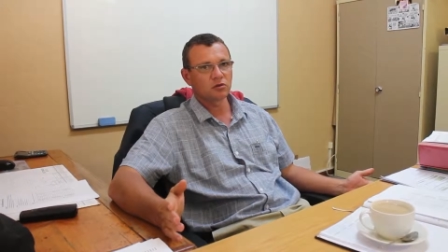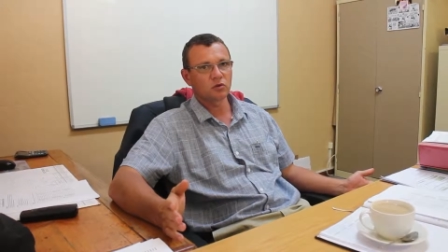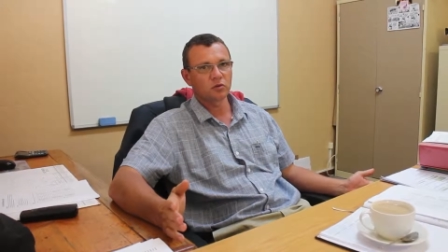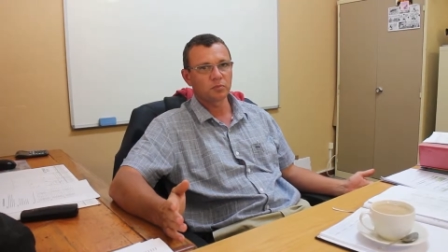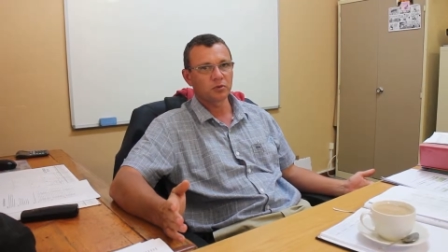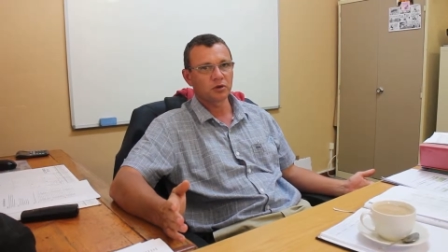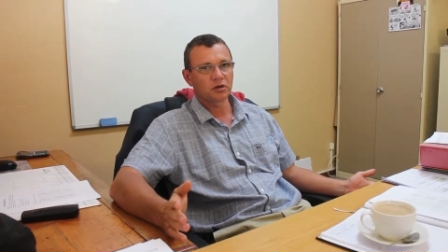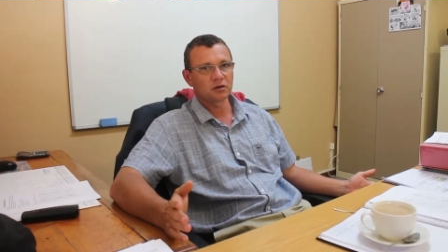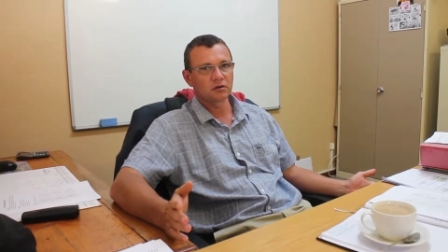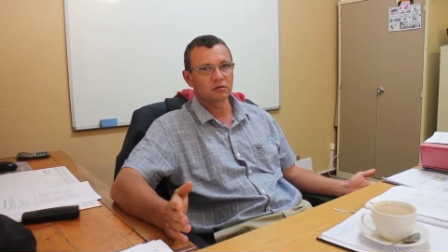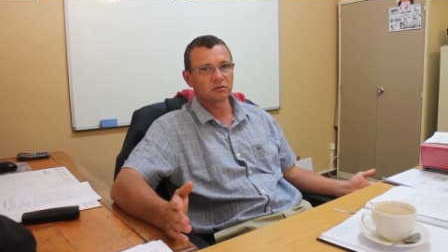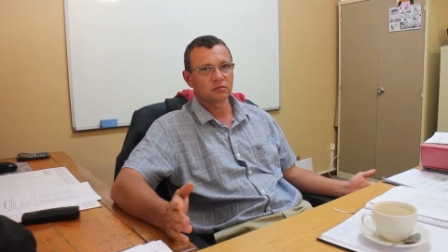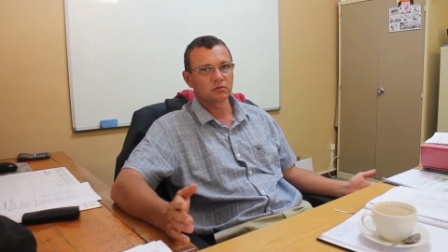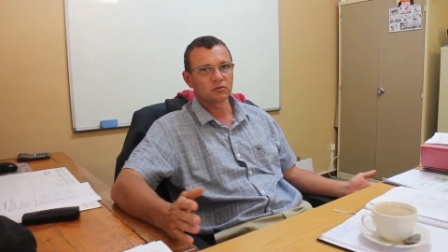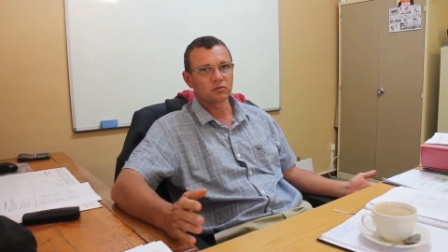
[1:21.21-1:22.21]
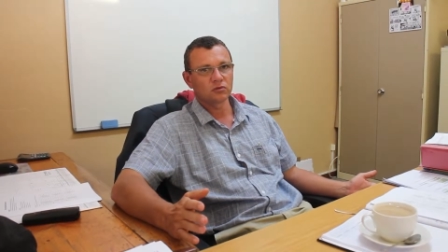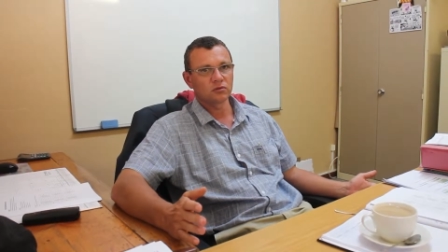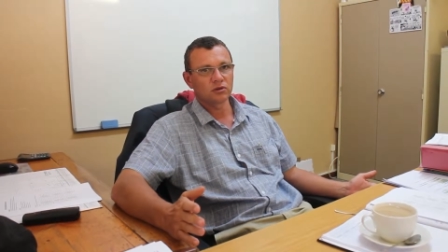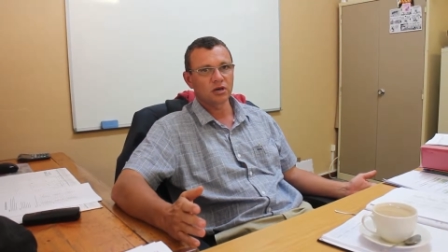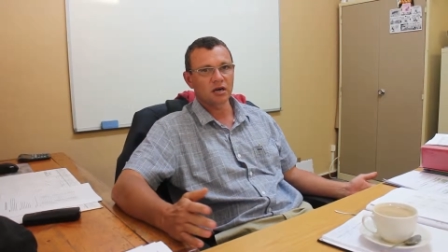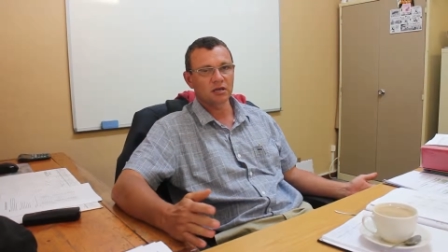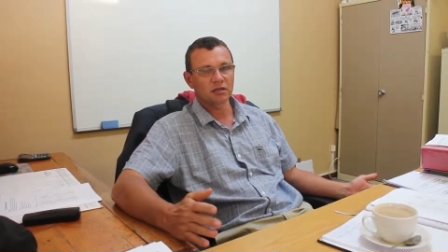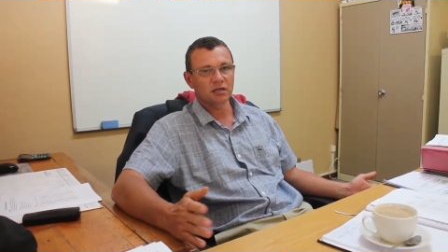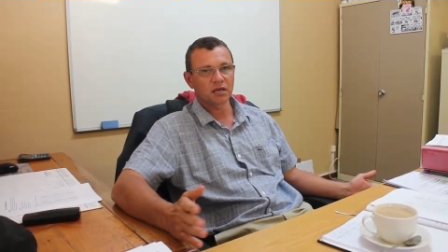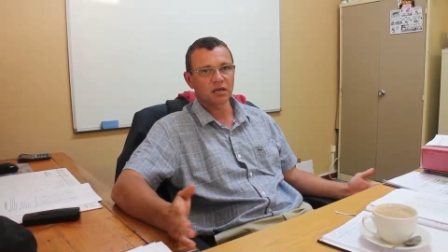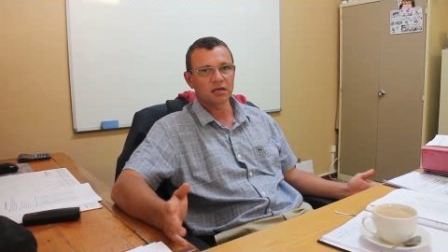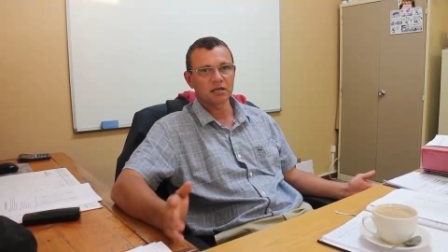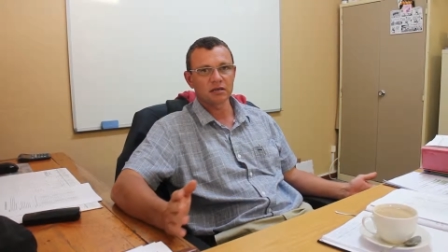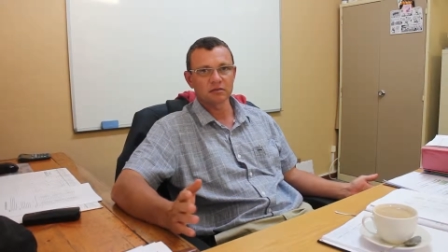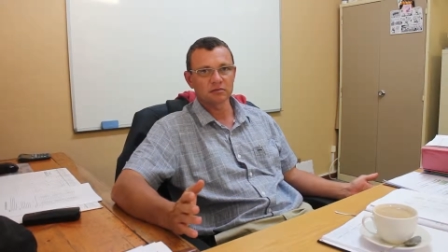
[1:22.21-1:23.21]
European or
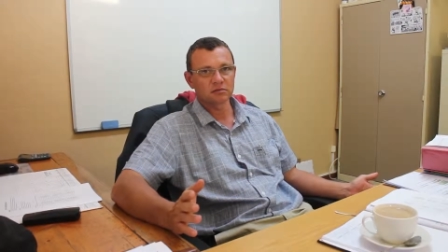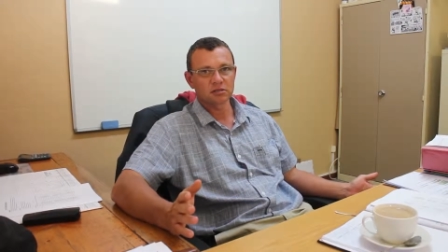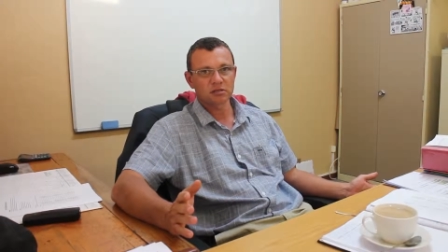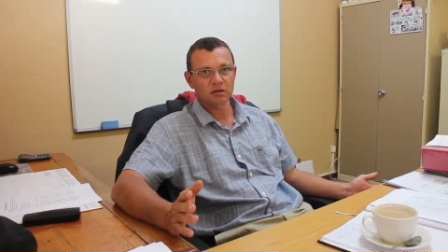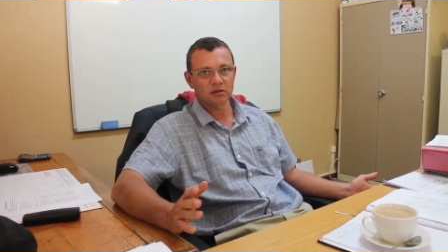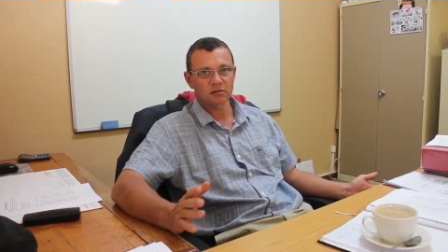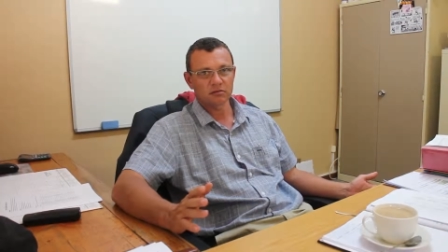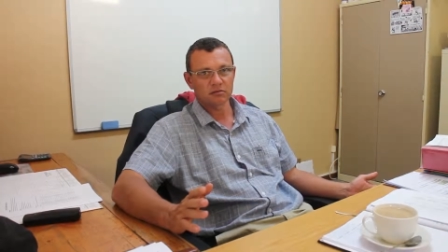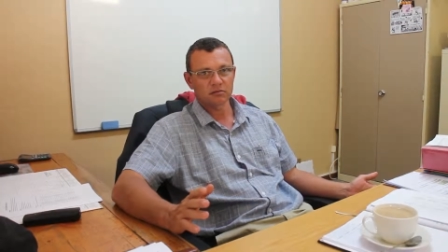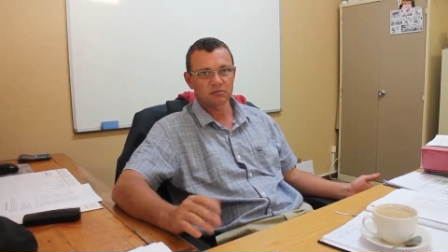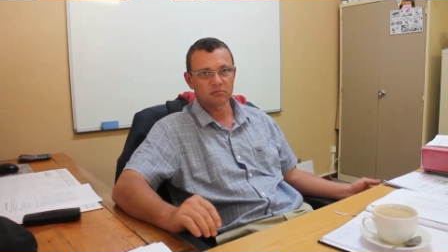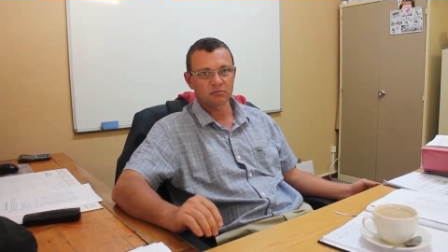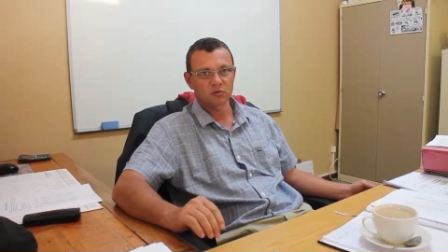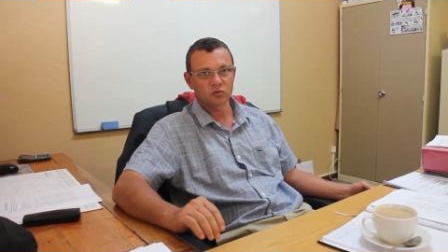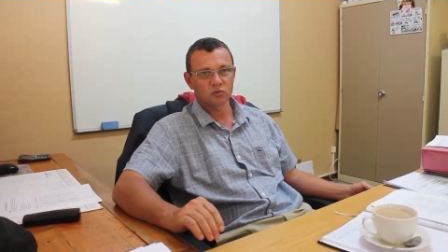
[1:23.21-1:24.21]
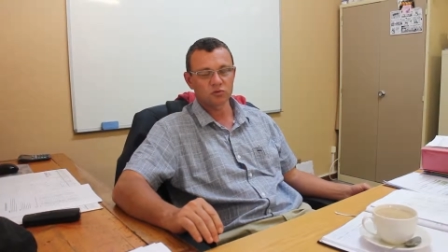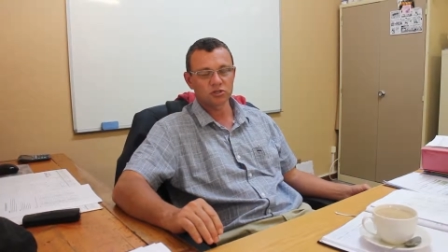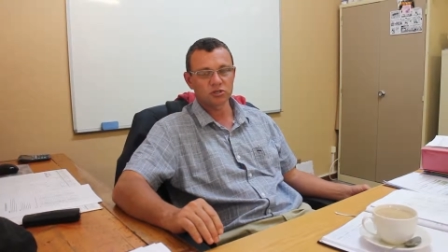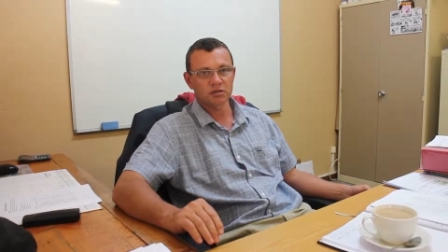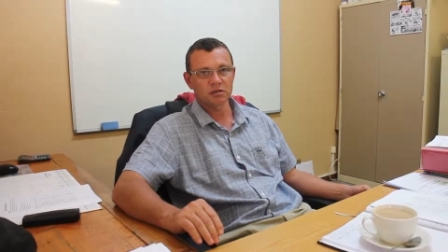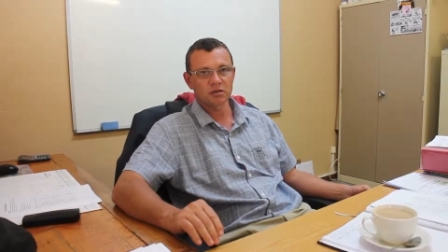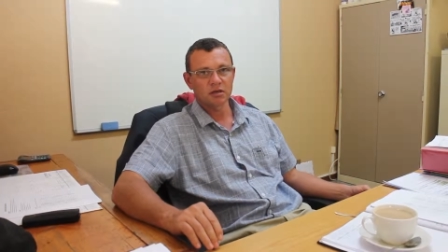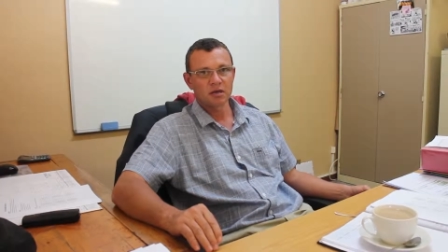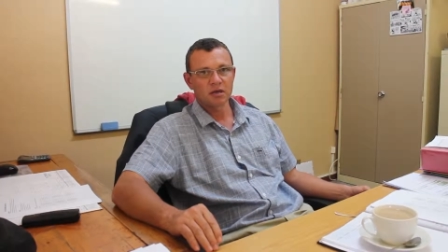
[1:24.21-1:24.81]
Italian style orchard,